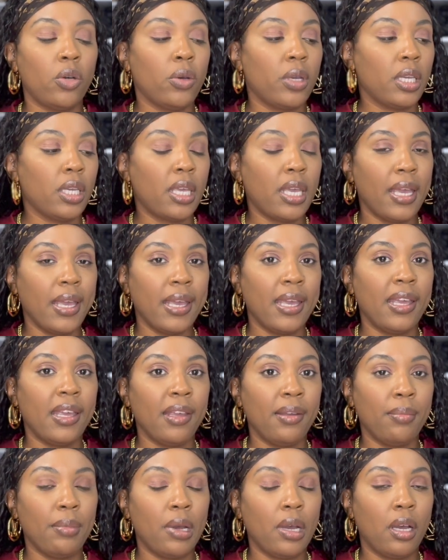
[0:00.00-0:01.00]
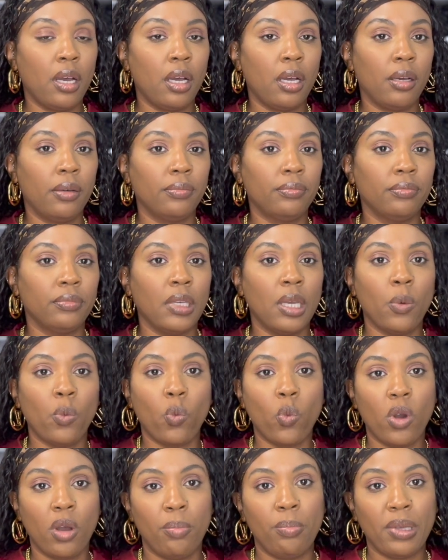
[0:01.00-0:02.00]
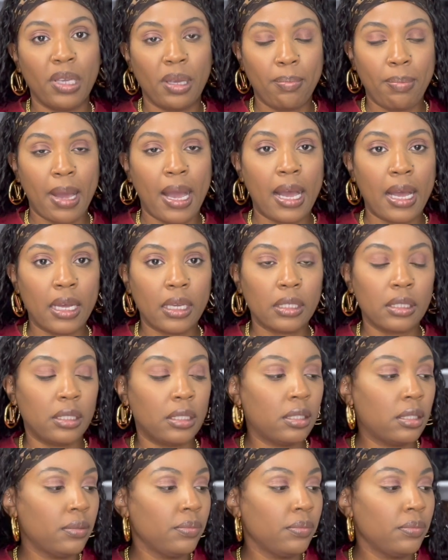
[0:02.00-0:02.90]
it came in one big box.